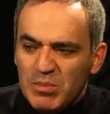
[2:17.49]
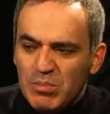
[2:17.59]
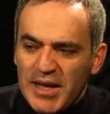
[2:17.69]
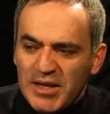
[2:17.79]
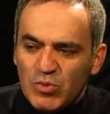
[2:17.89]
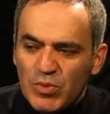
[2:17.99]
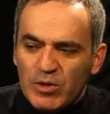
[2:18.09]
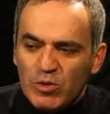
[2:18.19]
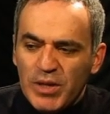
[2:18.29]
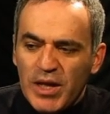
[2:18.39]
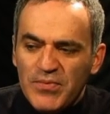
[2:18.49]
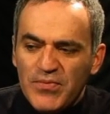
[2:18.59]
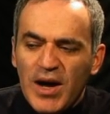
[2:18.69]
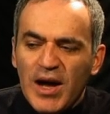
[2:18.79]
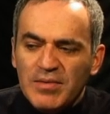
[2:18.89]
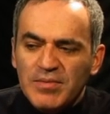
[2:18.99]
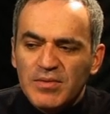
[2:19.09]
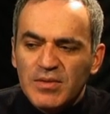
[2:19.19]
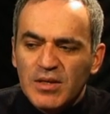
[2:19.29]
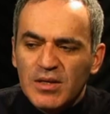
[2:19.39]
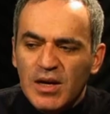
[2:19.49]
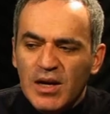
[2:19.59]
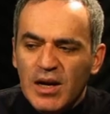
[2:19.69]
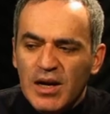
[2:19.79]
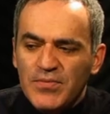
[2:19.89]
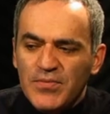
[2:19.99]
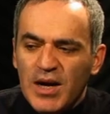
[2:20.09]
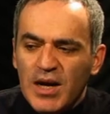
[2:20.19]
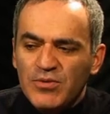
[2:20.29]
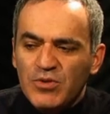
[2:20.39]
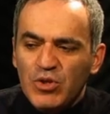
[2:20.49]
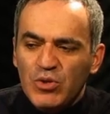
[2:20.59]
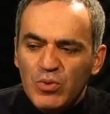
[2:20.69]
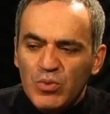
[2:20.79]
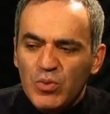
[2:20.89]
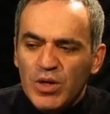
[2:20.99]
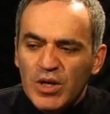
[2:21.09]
black is trying to play f5 to